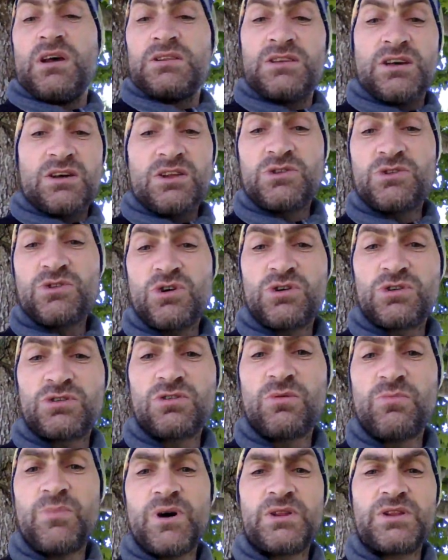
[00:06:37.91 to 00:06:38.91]
tell the
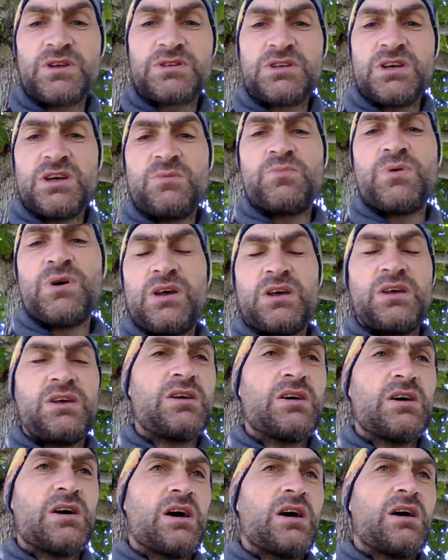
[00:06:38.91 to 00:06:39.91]
doctor about the
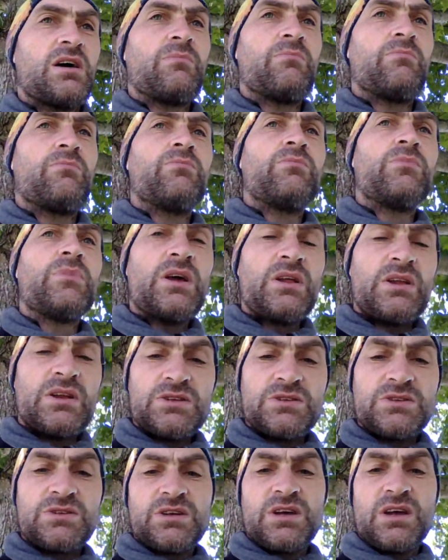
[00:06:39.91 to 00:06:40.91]
GP um, in
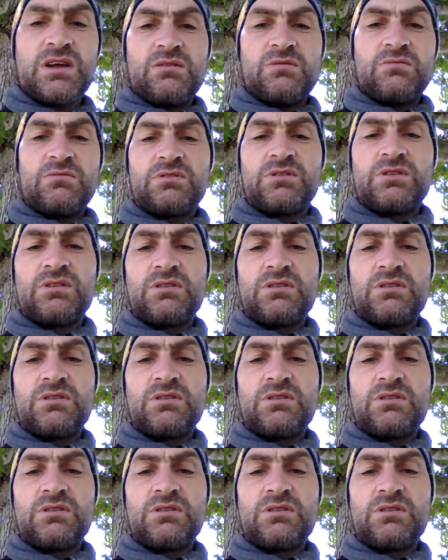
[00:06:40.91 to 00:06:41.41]
his, in